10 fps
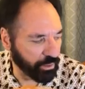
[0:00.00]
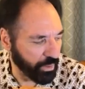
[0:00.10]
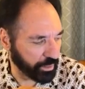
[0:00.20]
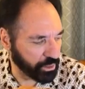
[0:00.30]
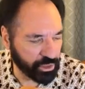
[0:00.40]
name? I
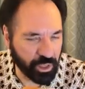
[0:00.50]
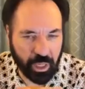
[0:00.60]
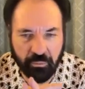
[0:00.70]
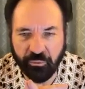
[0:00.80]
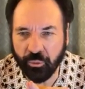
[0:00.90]
didn't write
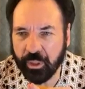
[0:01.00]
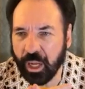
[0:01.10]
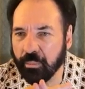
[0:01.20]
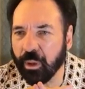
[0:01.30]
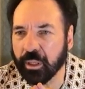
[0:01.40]
this down
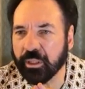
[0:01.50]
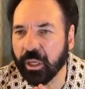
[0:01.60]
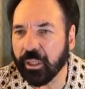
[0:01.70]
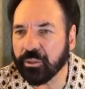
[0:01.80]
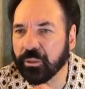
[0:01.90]
before, and I
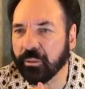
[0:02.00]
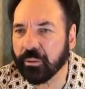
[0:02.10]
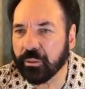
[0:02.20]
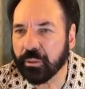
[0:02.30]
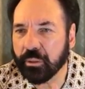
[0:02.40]

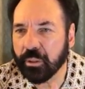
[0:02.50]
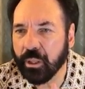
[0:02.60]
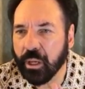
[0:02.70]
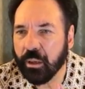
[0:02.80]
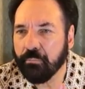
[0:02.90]
apologize.
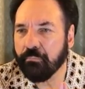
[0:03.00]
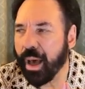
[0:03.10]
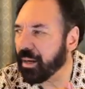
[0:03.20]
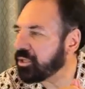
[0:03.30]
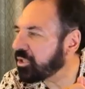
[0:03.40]

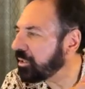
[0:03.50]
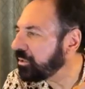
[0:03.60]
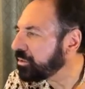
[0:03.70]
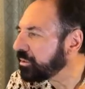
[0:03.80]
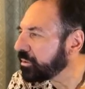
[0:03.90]
Madison,
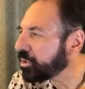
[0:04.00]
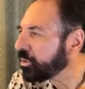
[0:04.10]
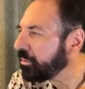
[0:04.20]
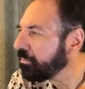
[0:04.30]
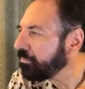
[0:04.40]

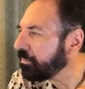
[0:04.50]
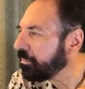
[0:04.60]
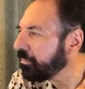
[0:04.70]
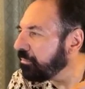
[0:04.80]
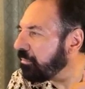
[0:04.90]
Madison,
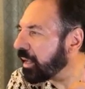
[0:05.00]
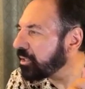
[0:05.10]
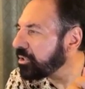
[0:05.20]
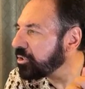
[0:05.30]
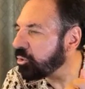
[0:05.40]

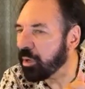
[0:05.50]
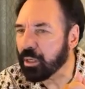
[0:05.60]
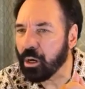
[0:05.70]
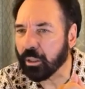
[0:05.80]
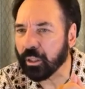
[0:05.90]
Madison,
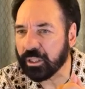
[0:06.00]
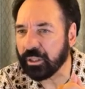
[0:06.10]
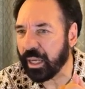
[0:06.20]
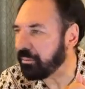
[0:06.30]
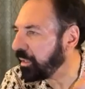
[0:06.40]
Square Garden.
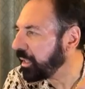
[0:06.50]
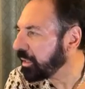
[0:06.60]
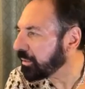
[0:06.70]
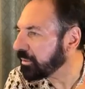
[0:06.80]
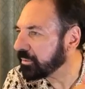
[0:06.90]
Is it that
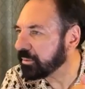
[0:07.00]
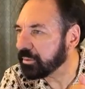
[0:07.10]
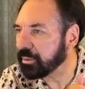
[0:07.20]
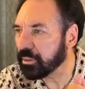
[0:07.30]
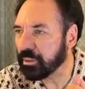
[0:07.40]
big?
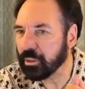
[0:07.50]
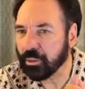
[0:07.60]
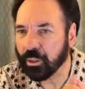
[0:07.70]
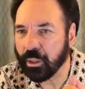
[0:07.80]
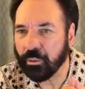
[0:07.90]

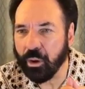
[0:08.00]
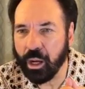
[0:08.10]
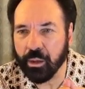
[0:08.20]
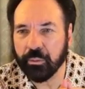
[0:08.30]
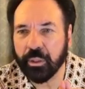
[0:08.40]

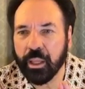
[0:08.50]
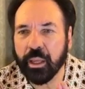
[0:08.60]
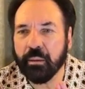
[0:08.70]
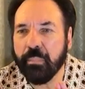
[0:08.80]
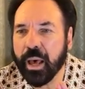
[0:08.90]
Wow.
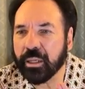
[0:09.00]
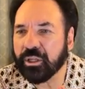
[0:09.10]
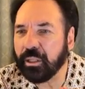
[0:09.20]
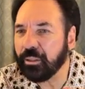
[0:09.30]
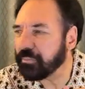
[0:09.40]

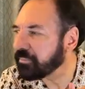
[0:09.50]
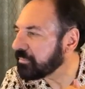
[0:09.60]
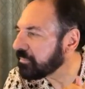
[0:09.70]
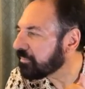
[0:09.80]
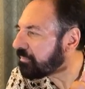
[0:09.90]
Madison
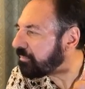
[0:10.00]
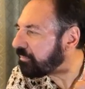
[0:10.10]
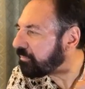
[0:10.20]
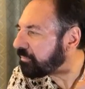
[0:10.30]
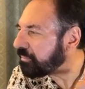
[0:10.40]

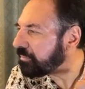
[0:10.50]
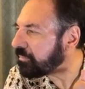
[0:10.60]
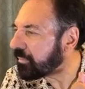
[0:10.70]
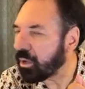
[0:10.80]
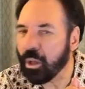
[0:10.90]

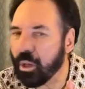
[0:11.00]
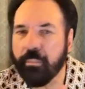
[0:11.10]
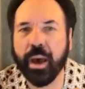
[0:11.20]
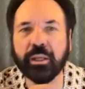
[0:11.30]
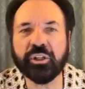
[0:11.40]
Worship
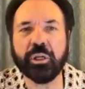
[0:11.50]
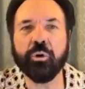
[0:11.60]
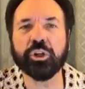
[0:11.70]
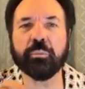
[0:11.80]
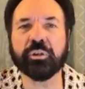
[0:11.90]
Center.
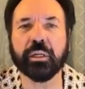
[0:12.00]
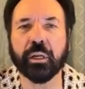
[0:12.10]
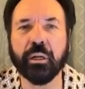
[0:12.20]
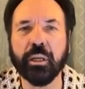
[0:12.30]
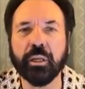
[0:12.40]
Madison Worship
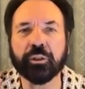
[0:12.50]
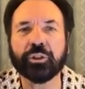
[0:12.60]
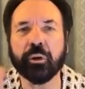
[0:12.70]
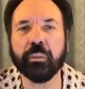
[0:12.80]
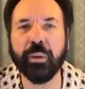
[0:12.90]
Center.
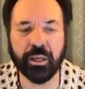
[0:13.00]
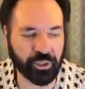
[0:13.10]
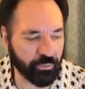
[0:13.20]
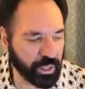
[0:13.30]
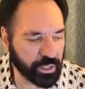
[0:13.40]
Sorry,
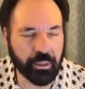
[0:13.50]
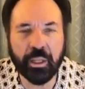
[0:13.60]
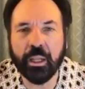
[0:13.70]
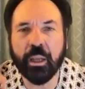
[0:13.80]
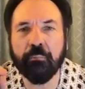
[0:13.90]
Pastor
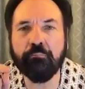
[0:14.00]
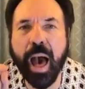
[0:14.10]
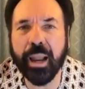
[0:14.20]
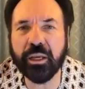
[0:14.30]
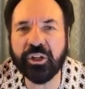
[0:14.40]
Rita.
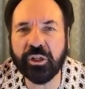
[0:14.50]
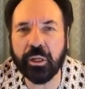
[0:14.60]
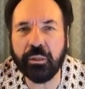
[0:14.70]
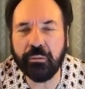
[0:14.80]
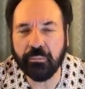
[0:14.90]

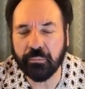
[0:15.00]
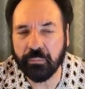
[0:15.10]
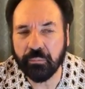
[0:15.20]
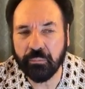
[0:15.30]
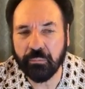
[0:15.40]
Madison